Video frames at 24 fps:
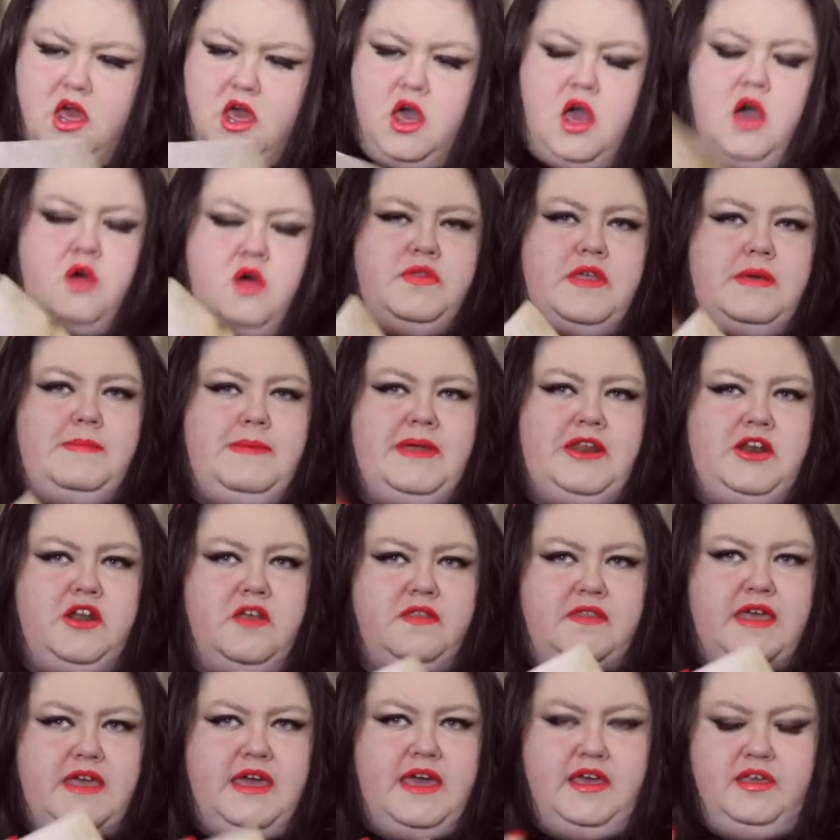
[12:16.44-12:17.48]
Oh, they mean
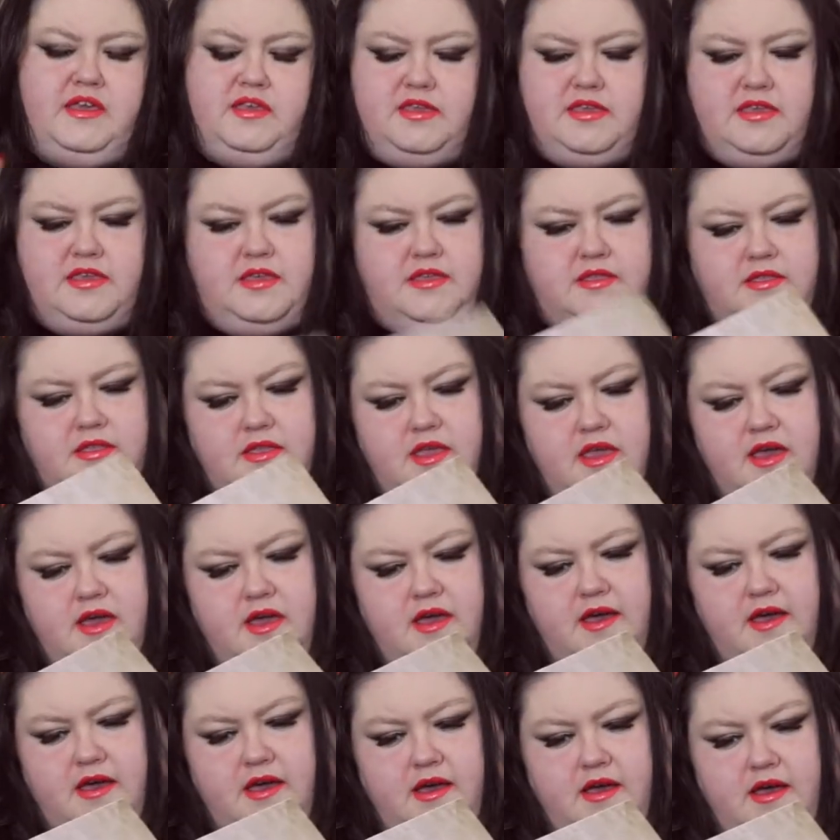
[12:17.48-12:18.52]
on this.
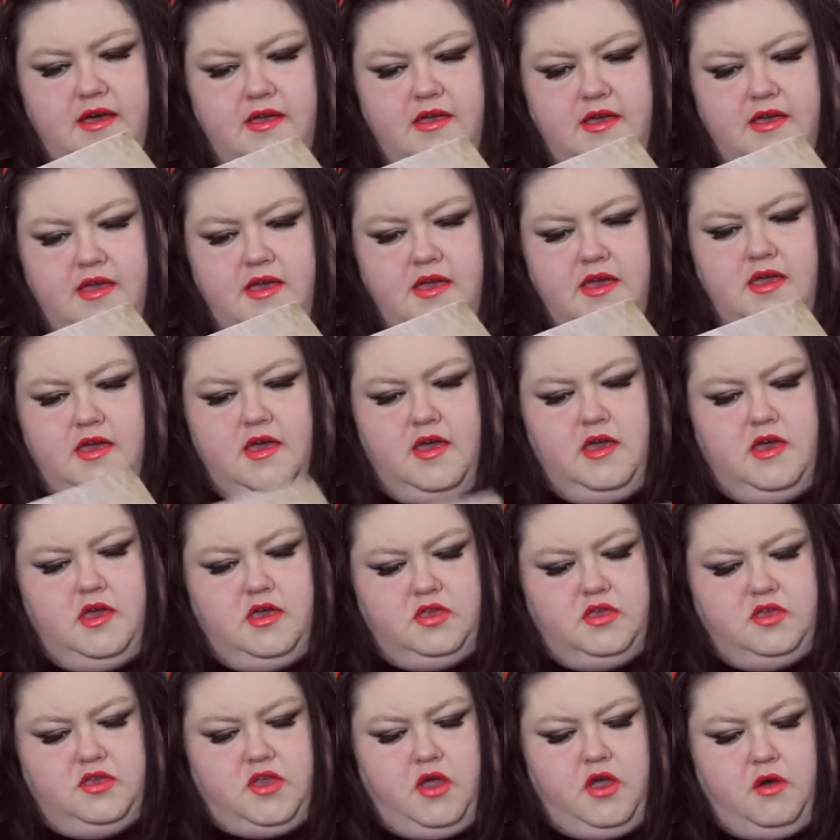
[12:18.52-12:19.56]
Ah.
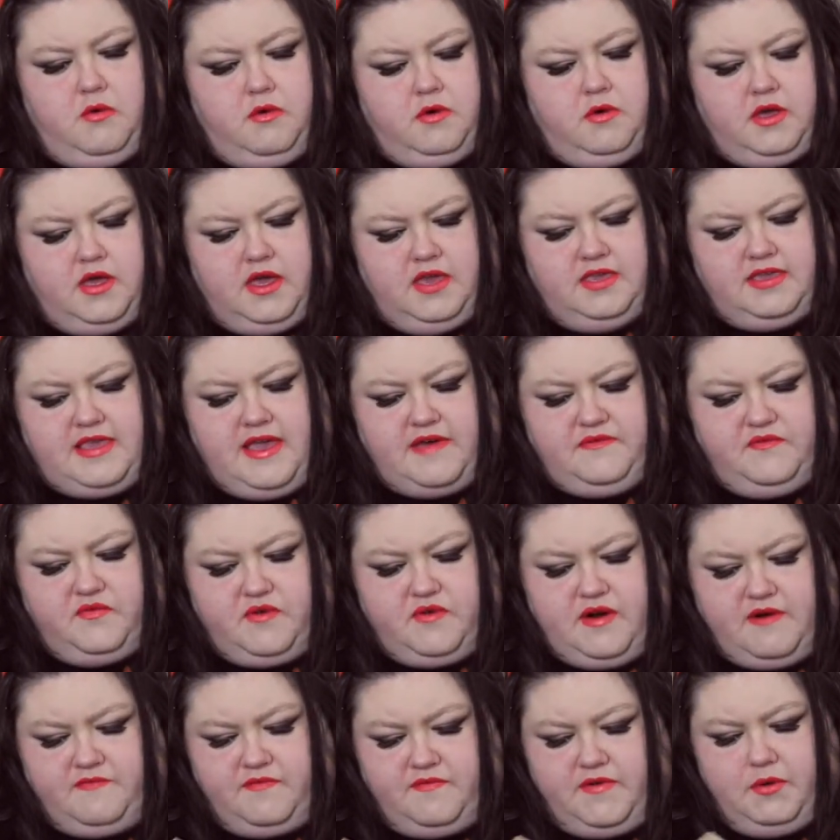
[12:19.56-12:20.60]
So, is that
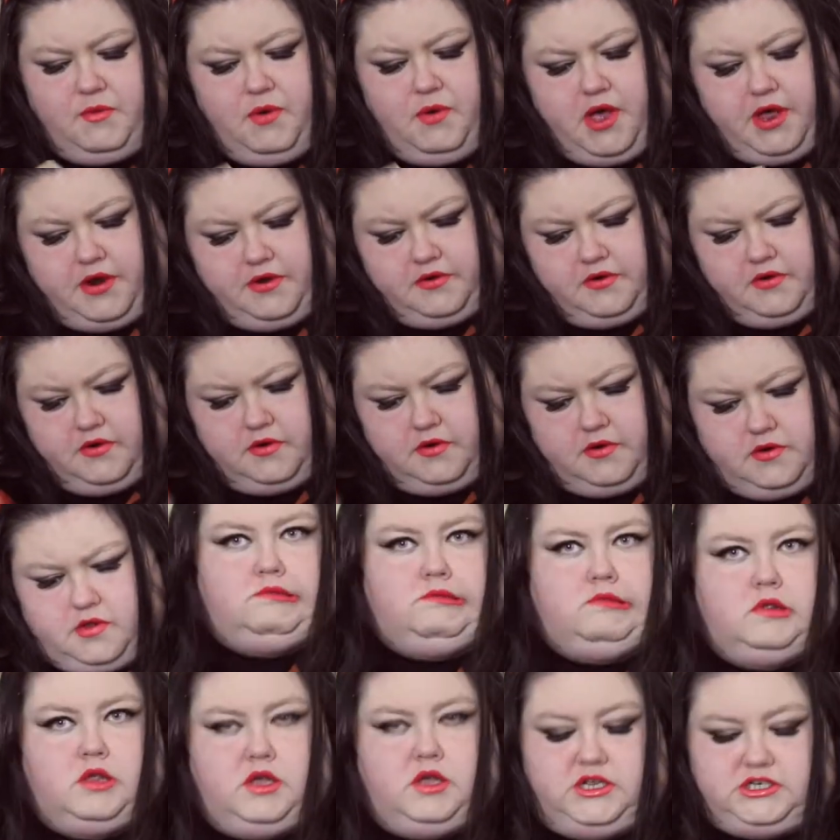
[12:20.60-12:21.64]
for everyone?
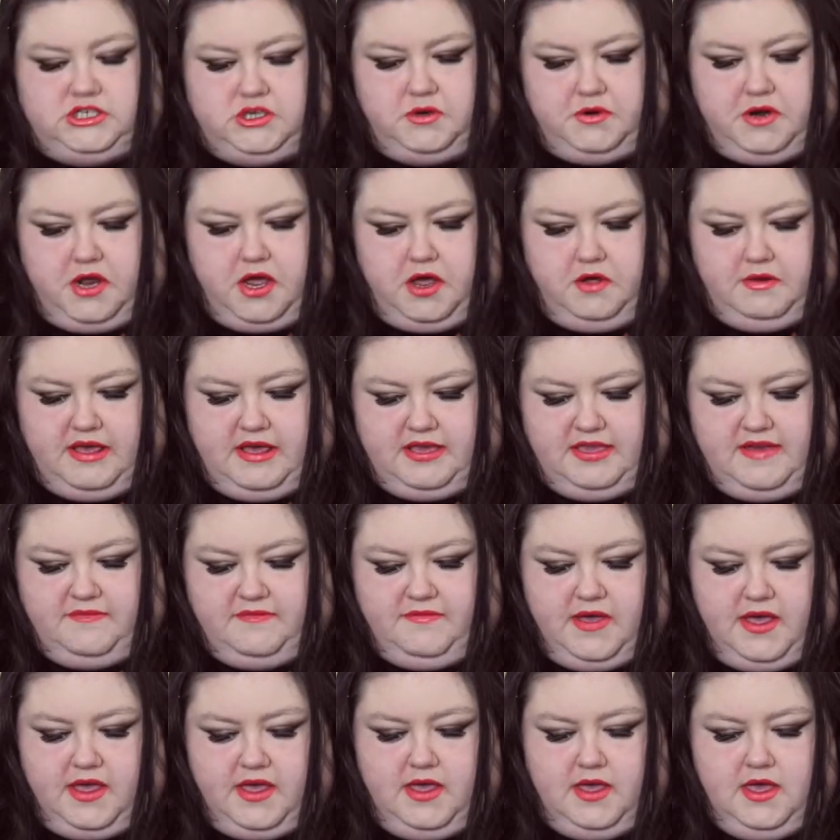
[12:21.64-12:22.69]
I don't know.
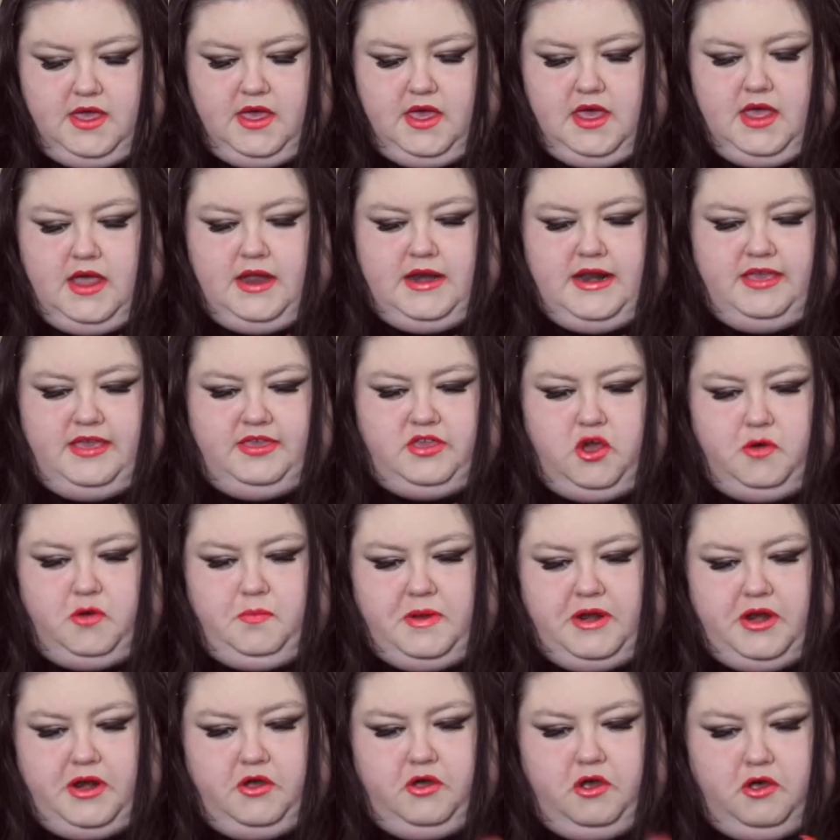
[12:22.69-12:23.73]
Let's
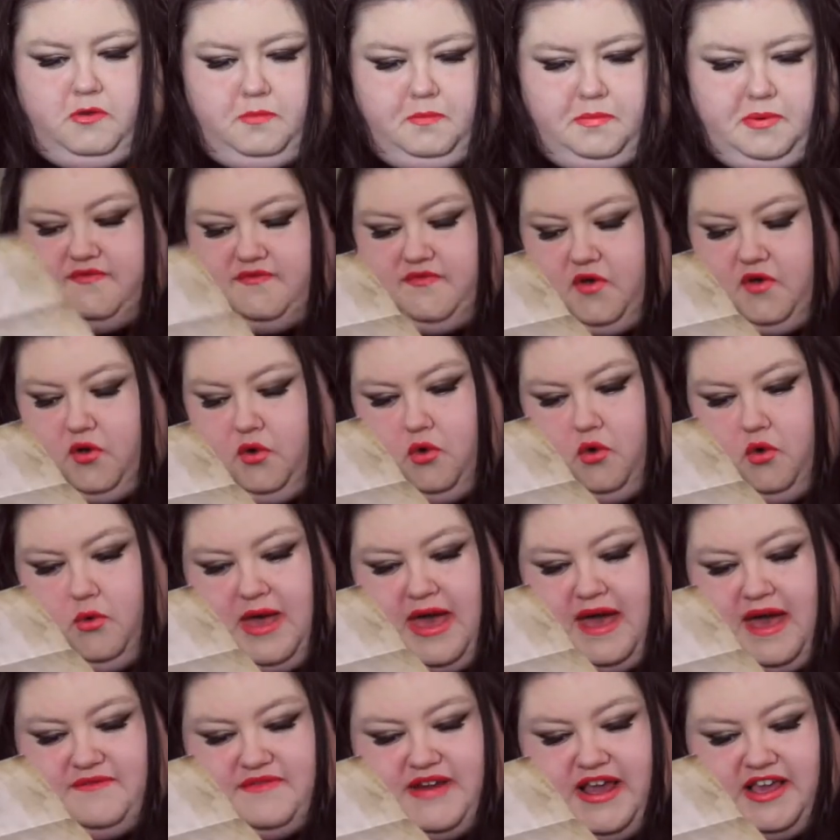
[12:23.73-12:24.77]
open it up. Oh,
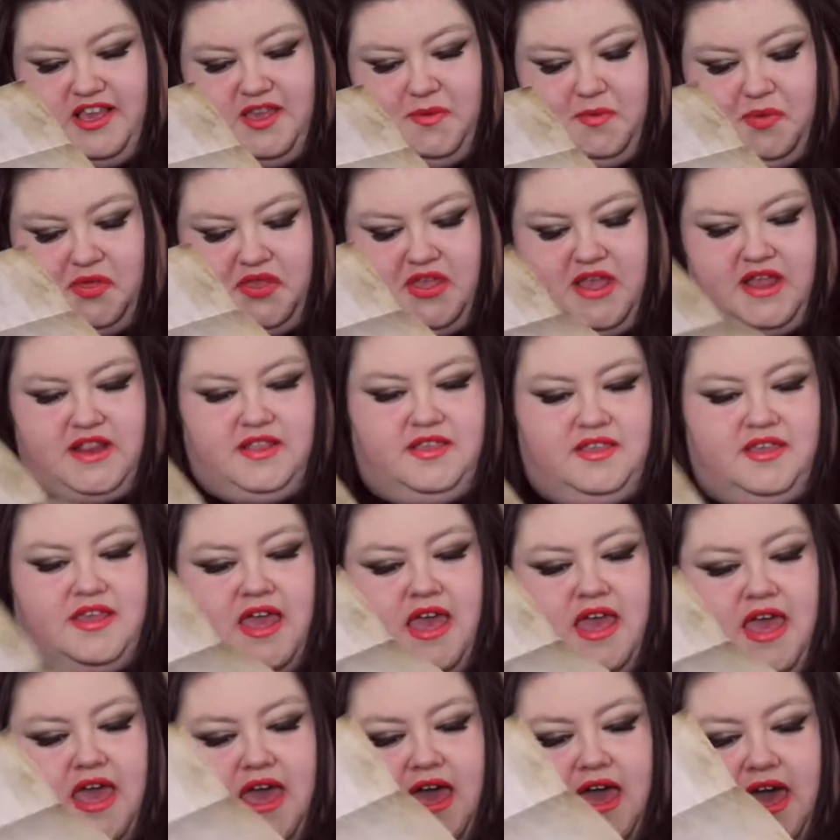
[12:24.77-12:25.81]
we have next month's hints.
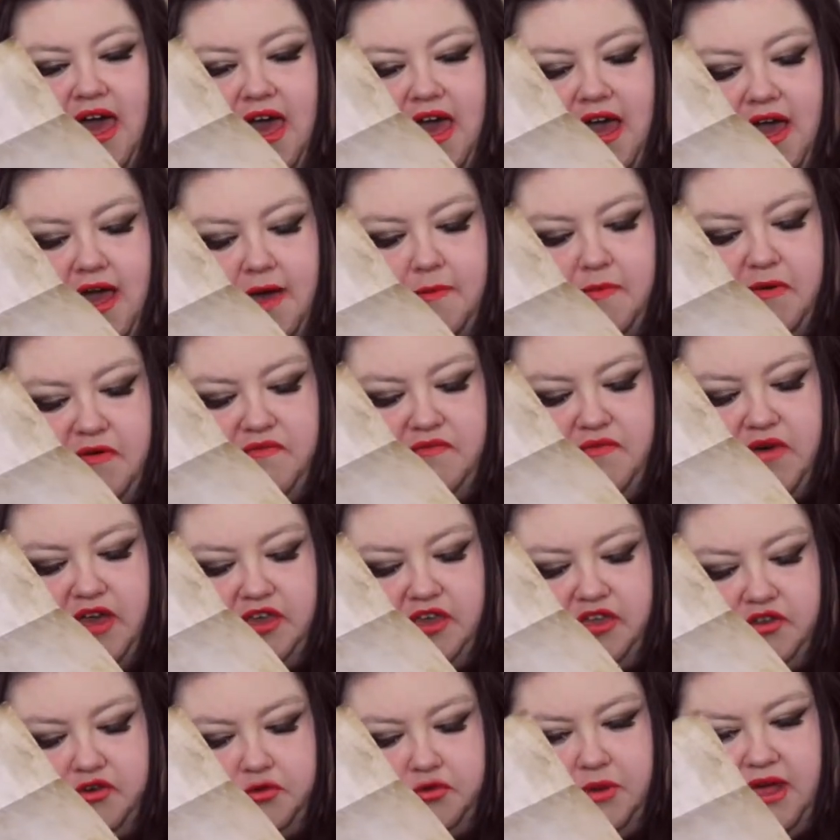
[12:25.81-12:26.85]
But
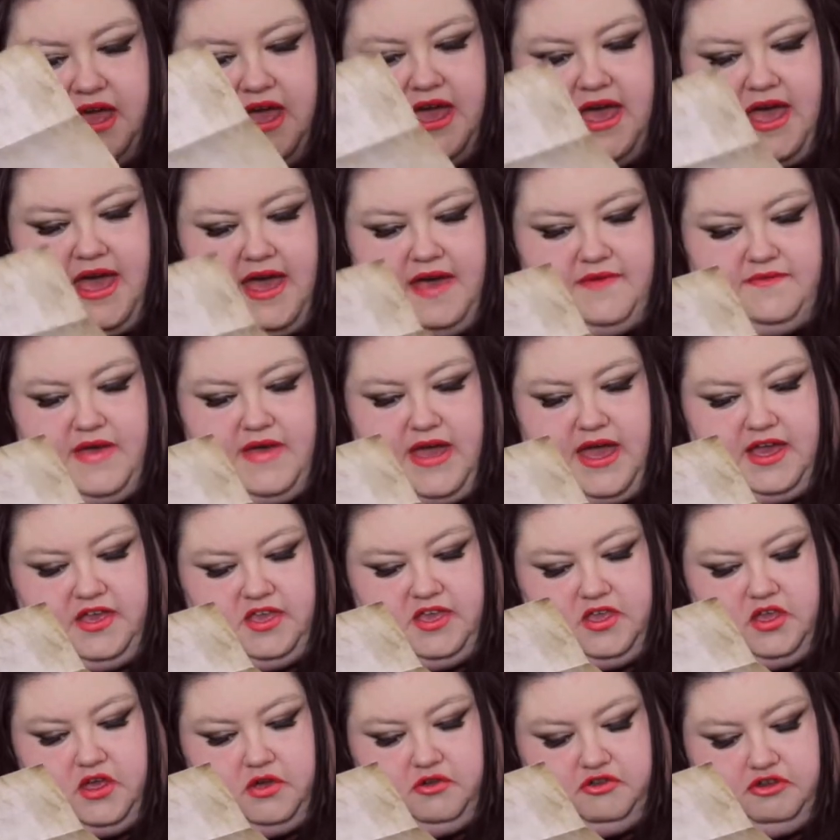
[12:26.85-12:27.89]
first we have a
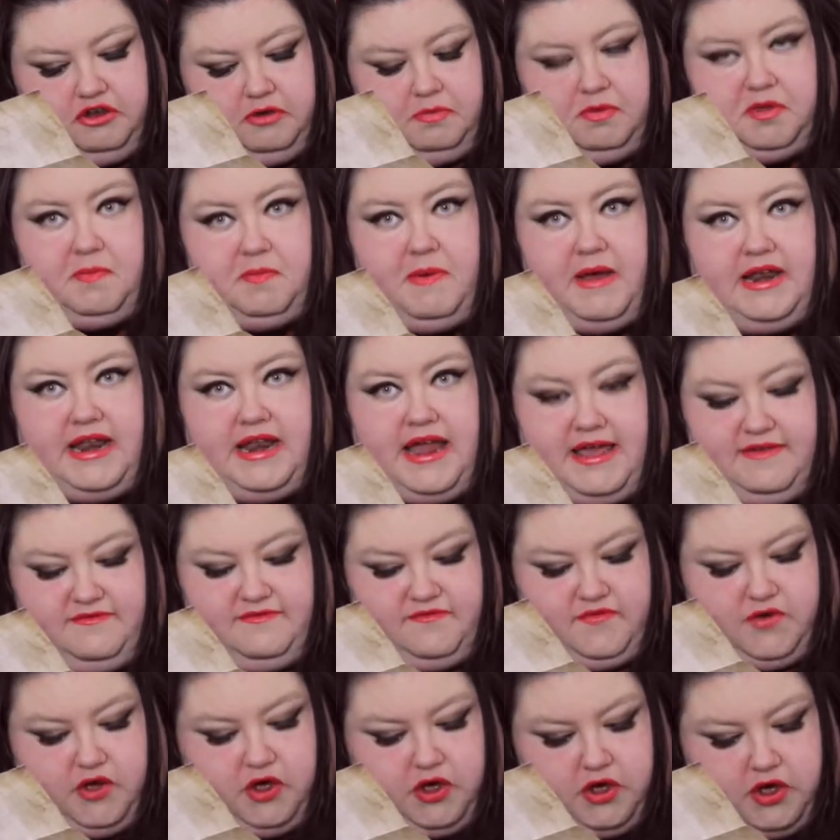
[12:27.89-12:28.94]
YouTube spotlight
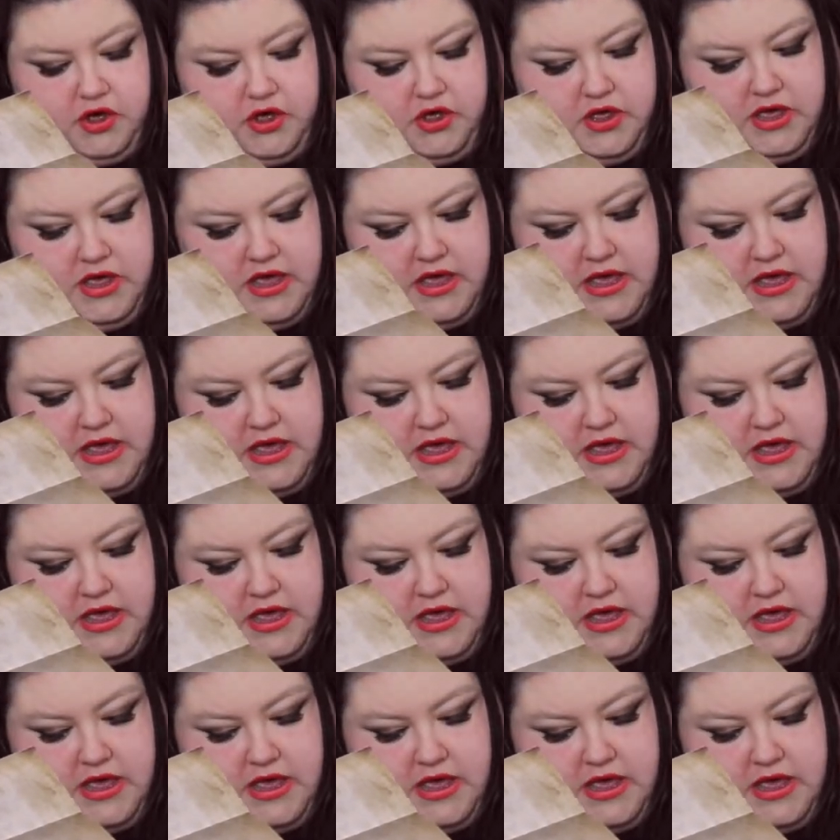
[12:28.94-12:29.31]
for